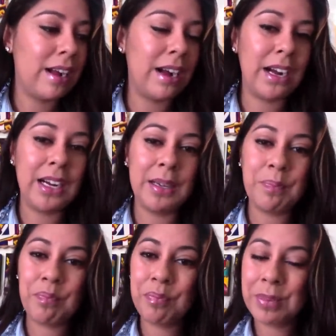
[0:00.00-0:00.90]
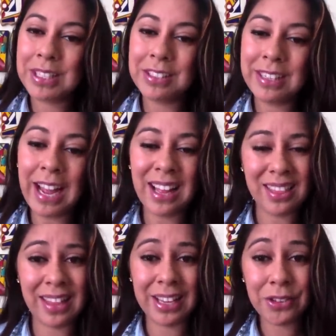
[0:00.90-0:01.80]
So yeah,
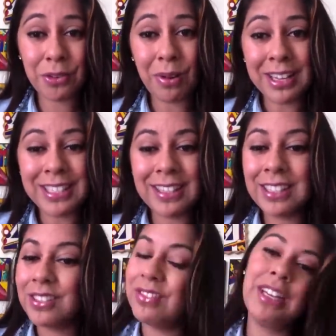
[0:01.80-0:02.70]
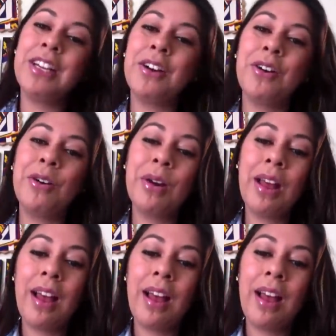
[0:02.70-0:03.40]
thanks for watching this video.